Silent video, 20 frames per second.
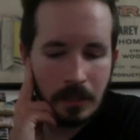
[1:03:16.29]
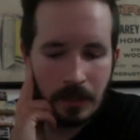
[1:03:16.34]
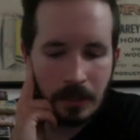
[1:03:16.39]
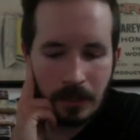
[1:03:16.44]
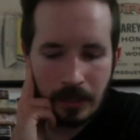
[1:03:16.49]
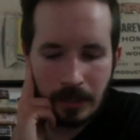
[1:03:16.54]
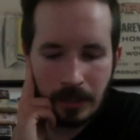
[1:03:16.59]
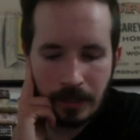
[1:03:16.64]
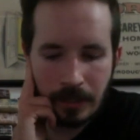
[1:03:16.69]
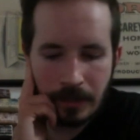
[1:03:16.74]

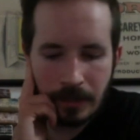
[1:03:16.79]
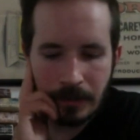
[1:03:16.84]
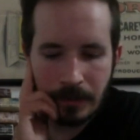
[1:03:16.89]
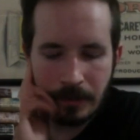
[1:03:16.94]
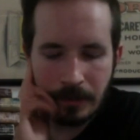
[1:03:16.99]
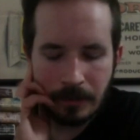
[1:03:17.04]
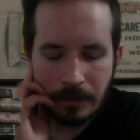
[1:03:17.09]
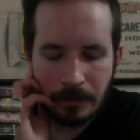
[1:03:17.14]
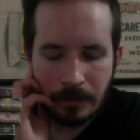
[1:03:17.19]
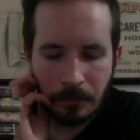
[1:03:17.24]

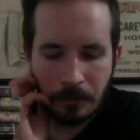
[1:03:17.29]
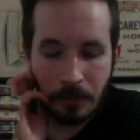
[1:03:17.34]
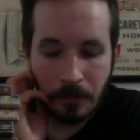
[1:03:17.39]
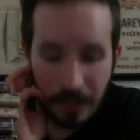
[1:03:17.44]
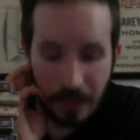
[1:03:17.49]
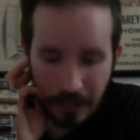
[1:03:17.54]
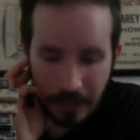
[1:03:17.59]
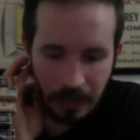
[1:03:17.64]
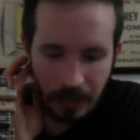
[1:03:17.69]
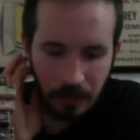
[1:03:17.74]

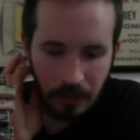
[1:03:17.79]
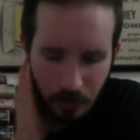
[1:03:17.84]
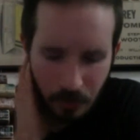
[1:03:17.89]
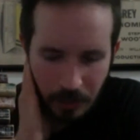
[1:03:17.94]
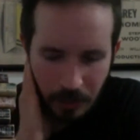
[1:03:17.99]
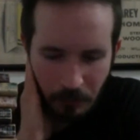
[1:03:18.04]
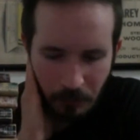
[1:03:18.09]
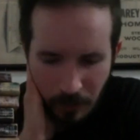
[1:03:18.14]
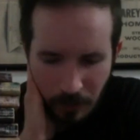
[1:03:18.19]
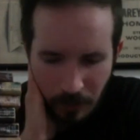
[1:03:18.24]
But
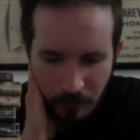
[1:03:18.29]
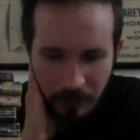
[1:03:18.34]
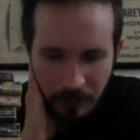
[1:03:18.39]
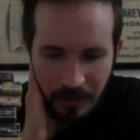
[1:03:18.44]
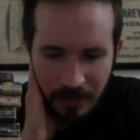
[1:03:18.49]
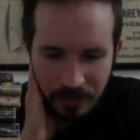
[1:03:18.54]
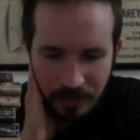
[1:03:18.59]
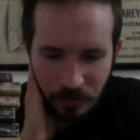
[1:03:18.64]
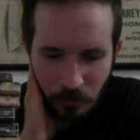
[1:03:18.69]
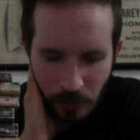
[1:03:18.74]
okay, what
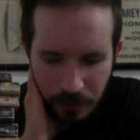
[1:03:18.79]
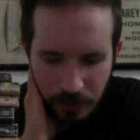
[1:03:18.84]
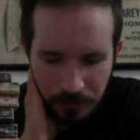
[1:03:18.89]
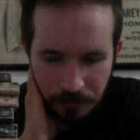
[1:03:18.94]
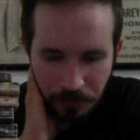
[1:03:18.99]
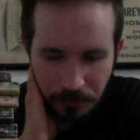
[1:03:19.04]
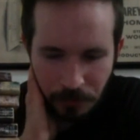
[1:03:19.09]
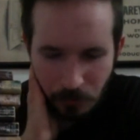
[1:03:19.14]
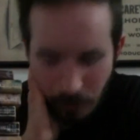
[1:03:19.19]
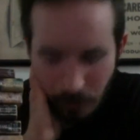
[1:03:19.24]
makes a
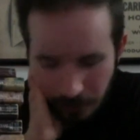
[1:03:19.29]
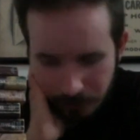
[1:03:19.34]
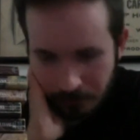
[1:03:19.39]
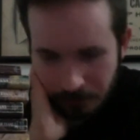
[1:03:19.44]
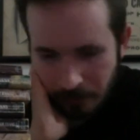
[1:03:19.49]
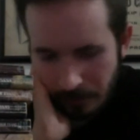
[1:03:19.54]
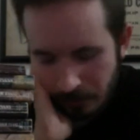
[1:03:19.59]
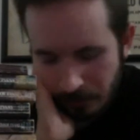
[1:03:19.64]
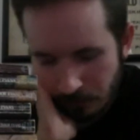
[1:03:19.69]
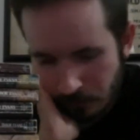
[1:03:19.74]
Western a
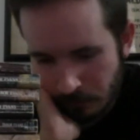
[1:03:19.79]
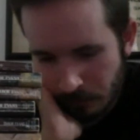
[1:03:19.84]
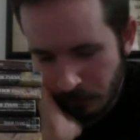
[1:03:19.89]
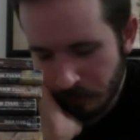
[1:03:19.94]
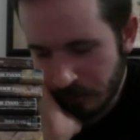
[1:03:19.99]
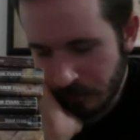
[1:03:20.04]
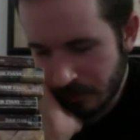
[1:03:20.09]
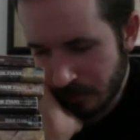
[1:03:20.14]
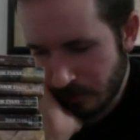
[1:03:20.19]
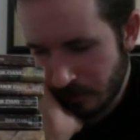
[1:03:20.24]
Western? I do
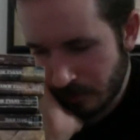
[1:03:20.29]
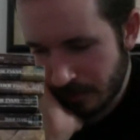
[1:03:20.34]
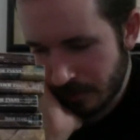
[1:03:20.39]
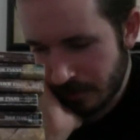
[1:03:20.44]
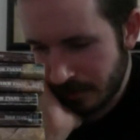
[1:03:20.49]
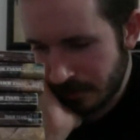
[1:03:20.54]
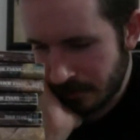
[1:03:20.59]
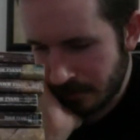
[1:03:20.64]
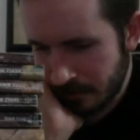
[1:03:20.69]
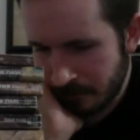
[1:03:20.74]
remember this
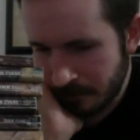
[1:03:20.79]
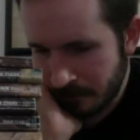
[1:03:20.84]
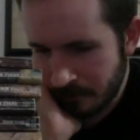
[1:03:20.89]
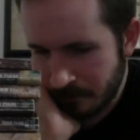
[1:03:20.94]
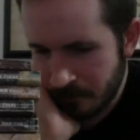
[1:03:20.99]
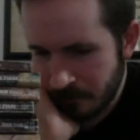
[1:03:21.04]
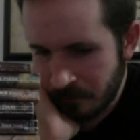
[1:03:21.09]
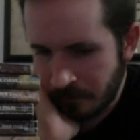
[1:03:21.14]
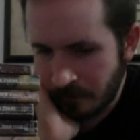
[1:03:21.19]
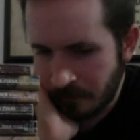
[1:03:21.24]
question,
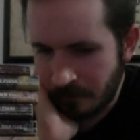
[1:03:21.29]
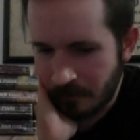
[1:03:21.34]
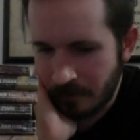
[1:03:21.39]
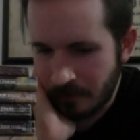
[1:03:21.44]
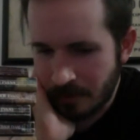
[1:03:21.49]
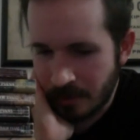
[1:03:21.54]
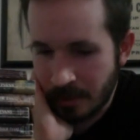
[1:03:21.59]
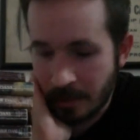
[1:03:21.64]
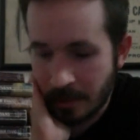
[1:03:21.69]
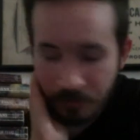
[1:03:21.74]
and
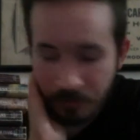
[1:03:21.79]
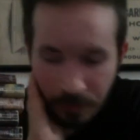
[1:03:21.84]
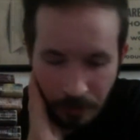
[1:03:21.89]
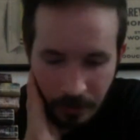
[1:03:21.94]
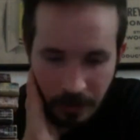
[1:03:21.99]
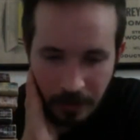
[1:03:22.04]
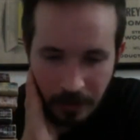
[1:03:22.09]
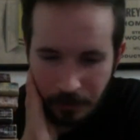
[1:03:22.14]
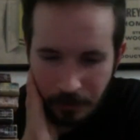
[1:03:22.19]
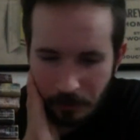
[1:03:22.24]
I'm sorry
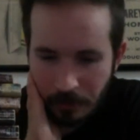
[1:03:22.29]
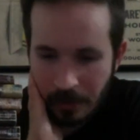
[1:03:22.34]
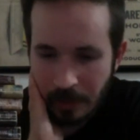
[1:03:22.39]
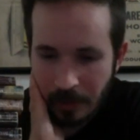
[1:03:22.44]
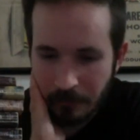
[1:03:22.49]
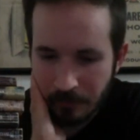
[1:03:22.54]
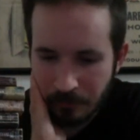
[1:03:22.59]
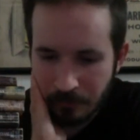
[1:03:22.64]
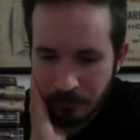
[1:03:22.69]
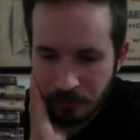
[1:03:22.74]
that I don't
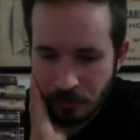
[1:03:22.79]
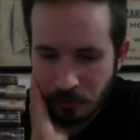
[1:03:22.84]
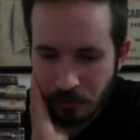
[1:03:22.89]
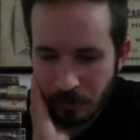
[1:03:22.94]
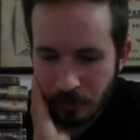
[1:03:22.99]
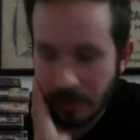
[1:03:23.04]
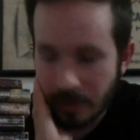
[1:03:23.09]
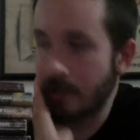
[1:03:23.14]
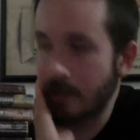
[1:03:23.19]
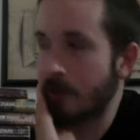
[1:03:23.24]
have a
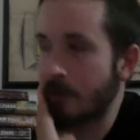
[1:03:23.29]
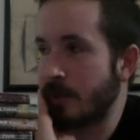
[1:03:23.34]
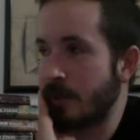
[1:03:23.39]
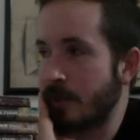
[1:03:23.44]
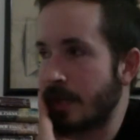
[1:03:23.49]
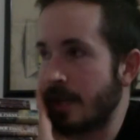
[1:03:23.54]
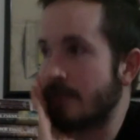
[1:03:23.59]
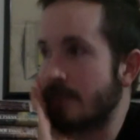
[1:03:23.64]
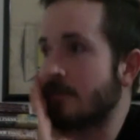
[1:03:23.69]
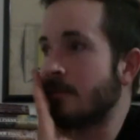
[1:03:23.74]
super
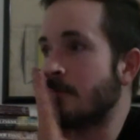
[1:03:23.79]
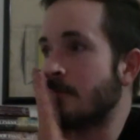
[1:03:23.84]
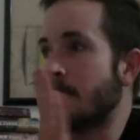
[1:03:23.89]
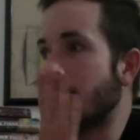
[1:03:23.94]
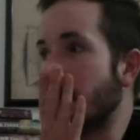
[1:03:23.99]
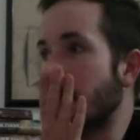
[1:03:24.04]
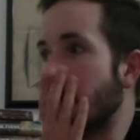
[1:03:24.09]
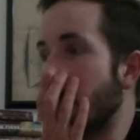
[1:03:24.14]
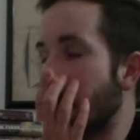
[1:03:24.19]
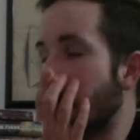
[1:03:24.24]
eloquent answer
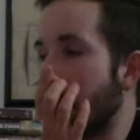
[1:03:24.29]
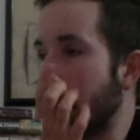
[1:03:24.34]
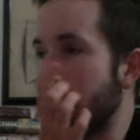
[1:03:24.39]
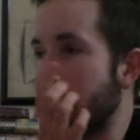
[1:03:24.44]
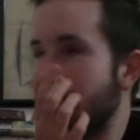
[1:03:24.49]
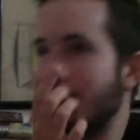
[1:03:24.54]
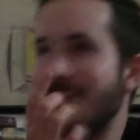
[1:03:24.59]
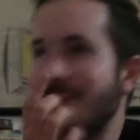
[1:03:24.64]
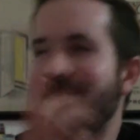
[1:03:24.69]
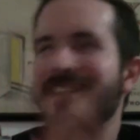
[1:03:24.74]
for you.
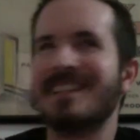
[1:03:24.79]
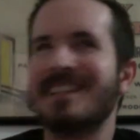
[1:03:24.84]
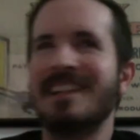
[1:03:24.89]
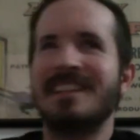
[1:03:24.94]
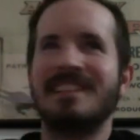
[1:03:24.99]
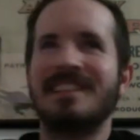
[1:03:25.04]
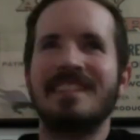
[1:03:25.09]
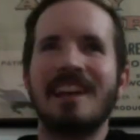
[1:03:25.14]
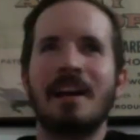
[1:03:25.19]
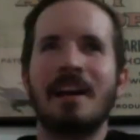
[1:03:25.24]

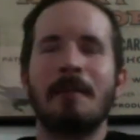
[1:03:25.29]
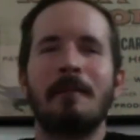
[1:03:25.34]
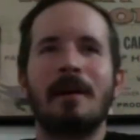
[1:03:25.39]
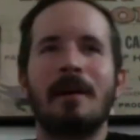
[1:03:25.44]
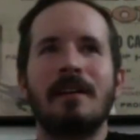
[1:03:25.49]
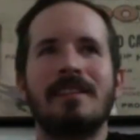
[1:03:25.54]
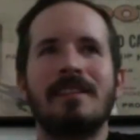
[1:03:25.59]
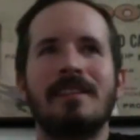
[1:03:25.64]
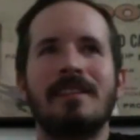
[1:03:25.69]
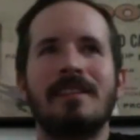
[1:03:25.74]
It's
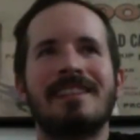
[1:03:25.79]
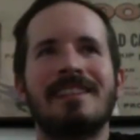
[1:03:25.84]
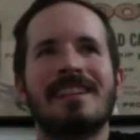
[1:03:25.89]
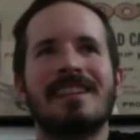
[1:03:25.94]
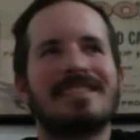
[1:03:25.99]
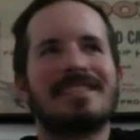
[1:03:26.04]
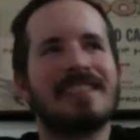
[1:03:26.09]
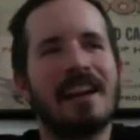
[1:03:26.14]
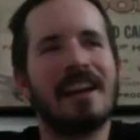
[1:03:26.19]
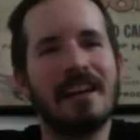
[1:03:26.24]
not
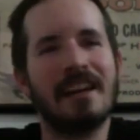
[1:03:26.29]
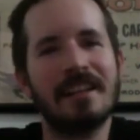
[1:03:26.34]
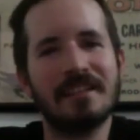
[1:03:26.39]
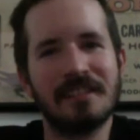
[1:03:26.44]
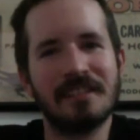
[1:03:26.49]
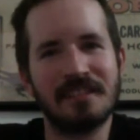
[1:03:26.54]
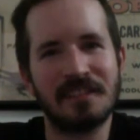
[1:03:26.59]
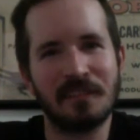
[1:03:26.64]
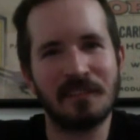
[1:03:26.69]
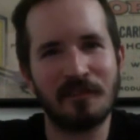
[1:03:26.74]
a
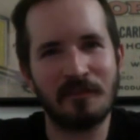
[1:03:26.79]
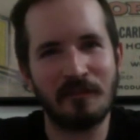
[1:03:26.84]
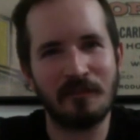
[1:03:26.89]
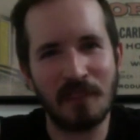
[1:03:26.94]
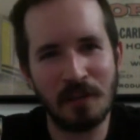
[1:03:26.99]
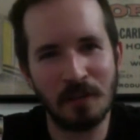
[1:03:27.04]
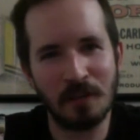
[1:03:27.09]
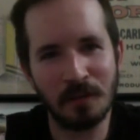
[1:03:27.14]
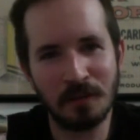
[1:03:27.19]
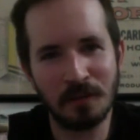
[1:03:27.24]
science, it's a
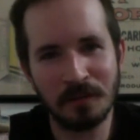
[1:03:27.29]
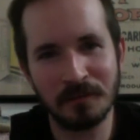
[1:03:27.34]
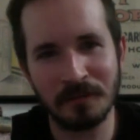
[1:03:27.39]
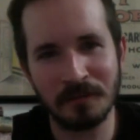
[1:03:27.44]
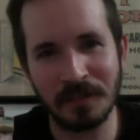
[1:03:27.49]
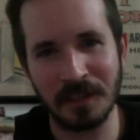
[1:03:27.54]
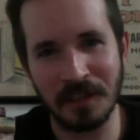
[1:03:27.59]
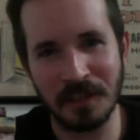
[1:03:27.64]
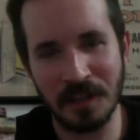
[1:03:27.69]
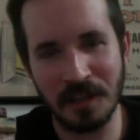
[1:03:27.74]
feel
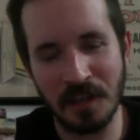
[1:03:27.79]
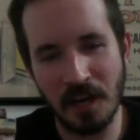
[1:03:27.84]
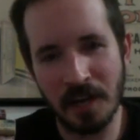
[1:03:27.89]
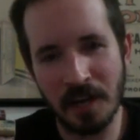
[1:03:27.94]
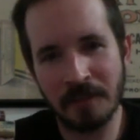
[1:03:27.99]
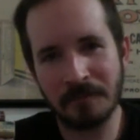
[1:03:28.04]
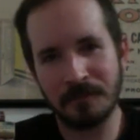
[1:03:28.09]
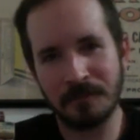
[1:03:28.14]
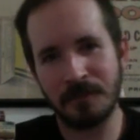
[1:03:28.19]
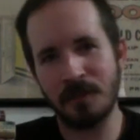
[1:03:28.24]
in the
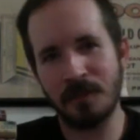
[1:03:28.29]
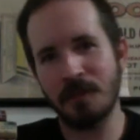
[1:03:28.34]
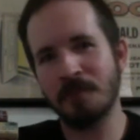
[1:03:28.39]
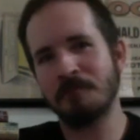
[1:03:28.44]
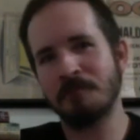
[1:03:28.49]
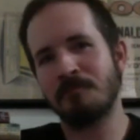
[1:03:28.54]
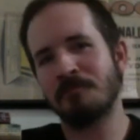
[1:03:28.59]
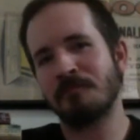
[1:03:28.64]
gut, you know?